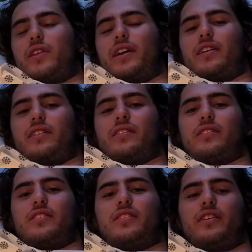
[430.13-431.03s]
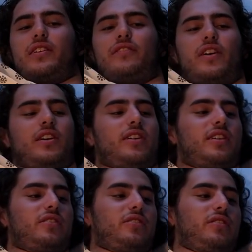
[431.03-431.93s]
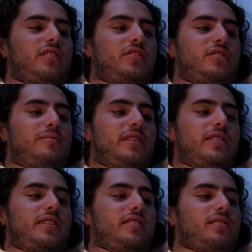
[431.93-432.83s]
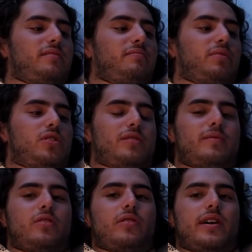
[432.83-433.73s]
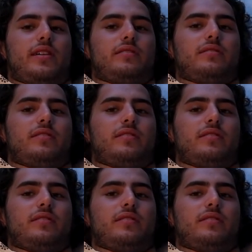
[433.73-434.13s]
Like, you think a firecracker, it could have been like blown up my whole hand.